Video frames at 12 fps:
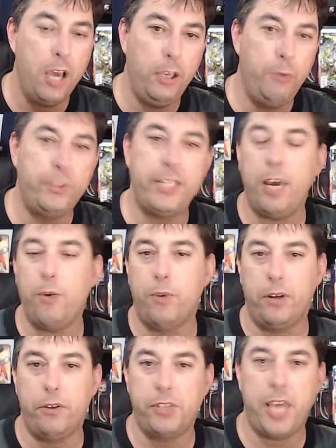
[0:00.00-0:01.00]
you would take one
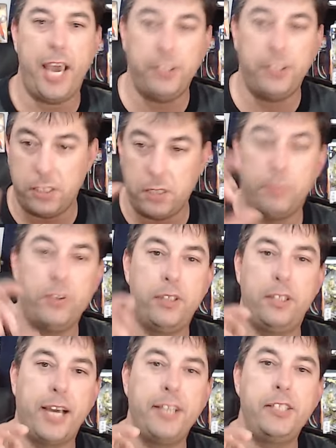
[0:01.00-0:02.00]
of those cases and put the
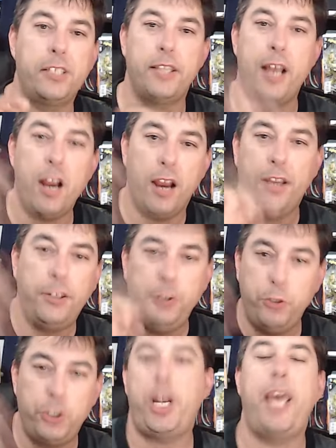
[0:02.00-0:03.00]
dice in there, and then
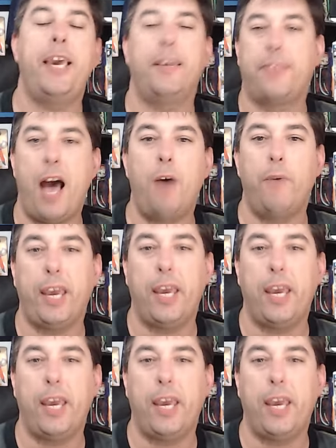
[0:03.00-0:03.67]
you'd shake it that way.